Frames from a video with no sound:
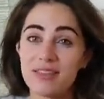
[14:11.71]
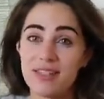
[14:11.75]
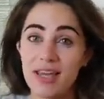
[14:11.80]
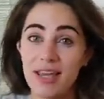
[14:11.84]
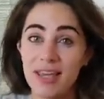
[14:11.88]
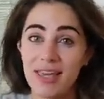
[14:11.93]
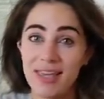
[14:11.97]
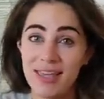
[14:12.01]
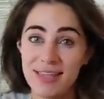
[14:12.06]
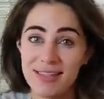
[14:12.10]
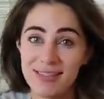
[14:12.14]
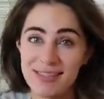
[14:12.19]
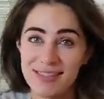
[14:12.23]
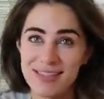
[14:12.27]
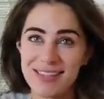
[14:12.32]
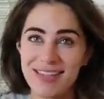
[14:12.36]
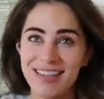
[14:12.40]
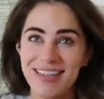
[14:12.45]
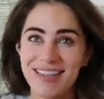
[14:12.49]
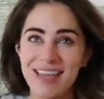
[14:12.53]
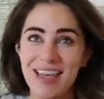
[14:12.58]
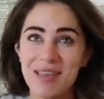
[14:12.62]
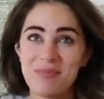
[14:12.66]
jackets
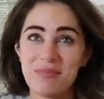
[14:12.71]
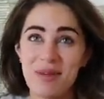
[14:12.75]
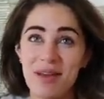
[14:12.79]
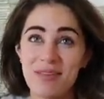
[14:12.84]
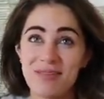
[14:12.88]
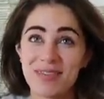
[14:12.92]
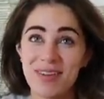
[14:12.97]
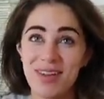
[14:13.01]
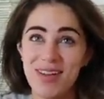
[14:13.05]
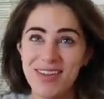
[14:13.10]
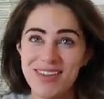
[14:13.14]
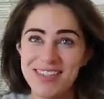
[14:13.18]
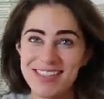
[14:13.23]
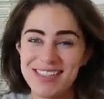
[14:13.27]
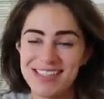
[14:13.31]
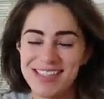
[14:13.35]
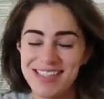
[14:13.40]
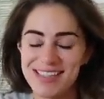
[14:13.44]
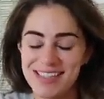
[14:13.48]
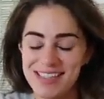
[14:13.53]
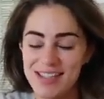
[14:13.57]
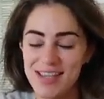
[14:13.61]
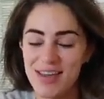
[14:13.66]
in my vlogs,
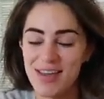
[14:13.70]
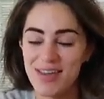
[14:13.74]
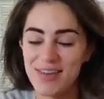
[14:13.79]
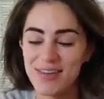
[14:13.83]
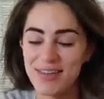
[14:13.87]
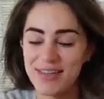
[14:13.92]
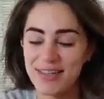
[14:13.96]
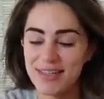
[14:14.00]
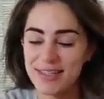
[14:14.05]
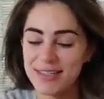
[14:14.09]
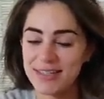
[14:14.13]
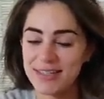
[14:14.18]
so.